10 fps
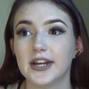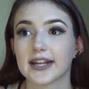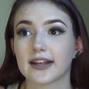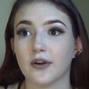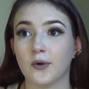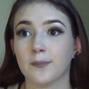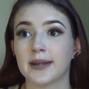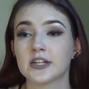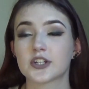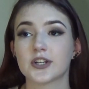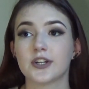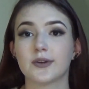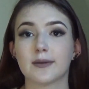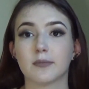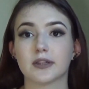So make sure
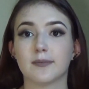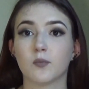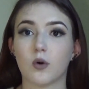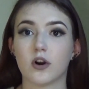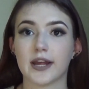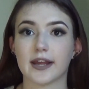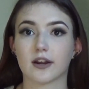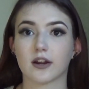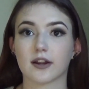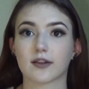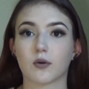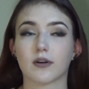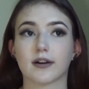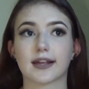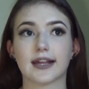you can put them in wall hangers
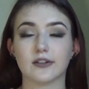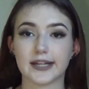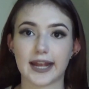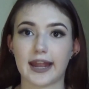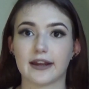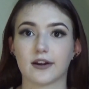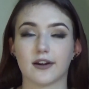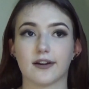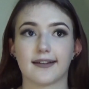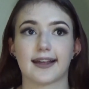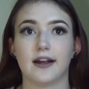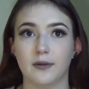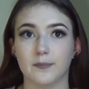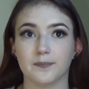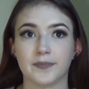or ceiling hangers,
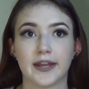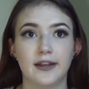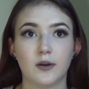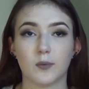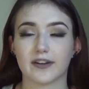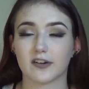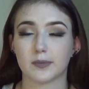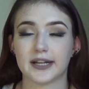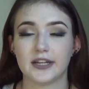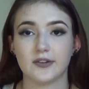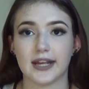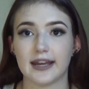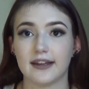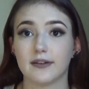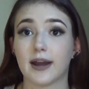whatever plant you
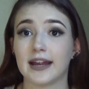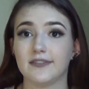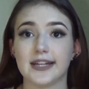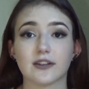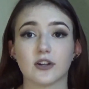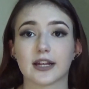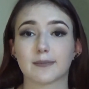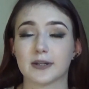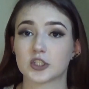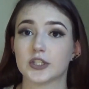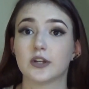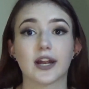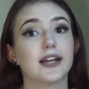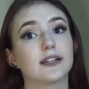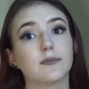get. Ivies look especially
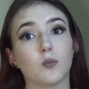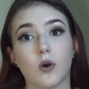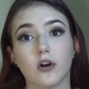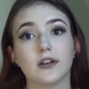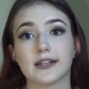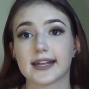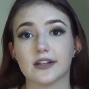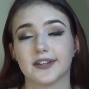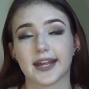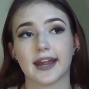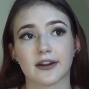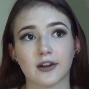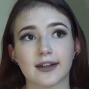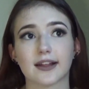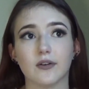great in wall and ceiling
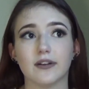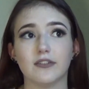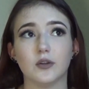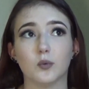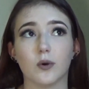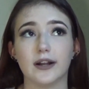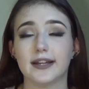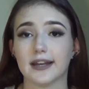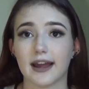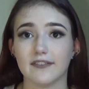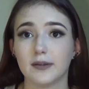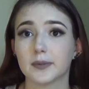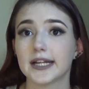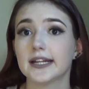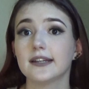hangers, so if you want an ivy
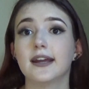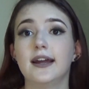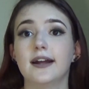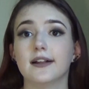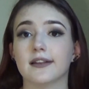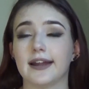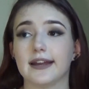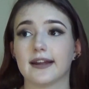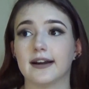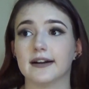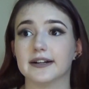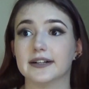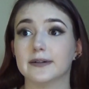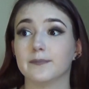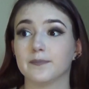plant, like
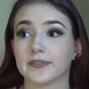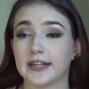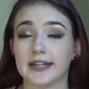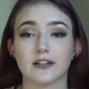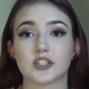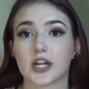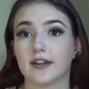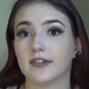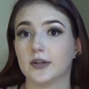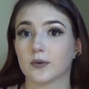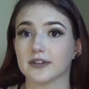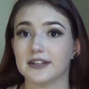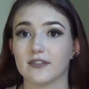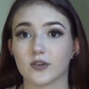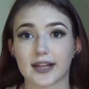the English ivy or the
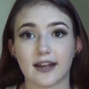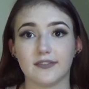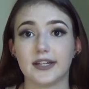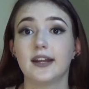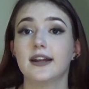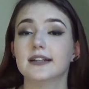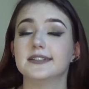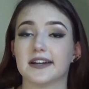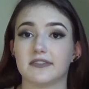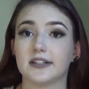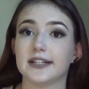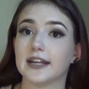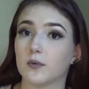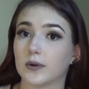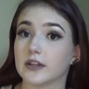devil's ivy, definitely
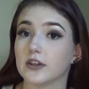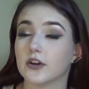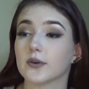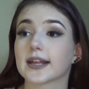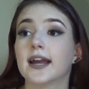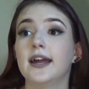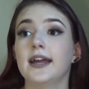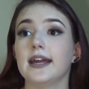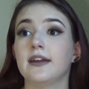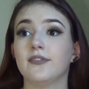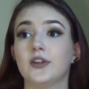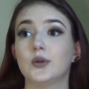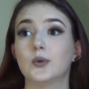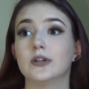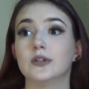get one of those. If
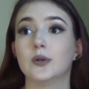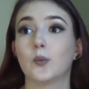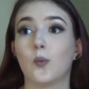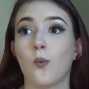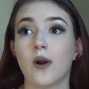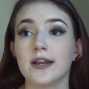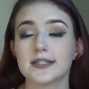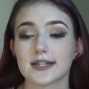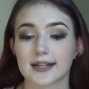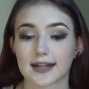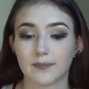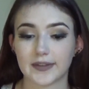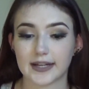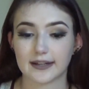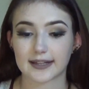you want
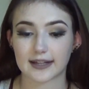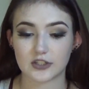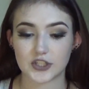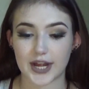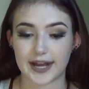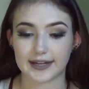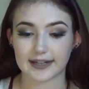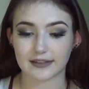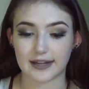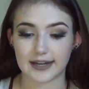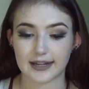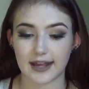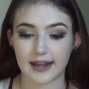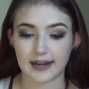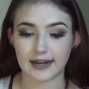something such as like
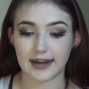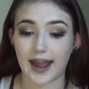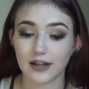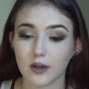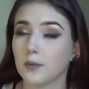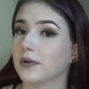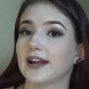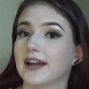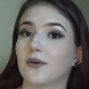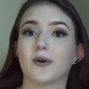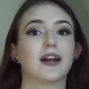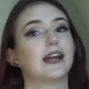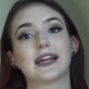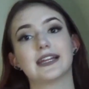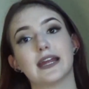a aloe plant or
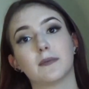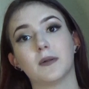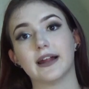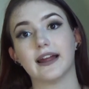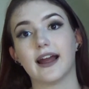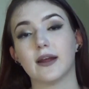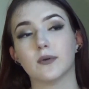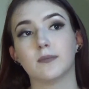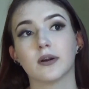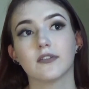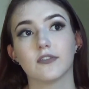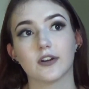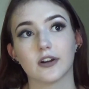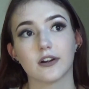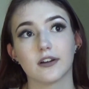a snake plant, I would
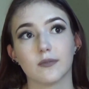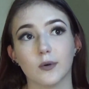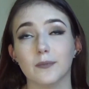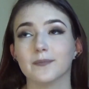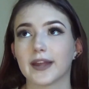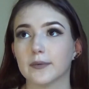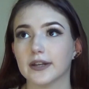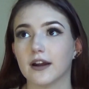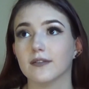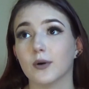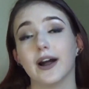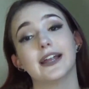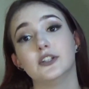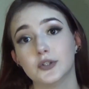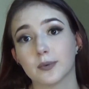prefer, well, I would not, well,
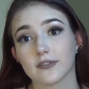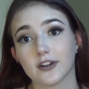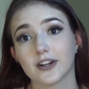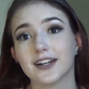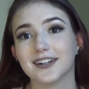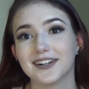I do prefer,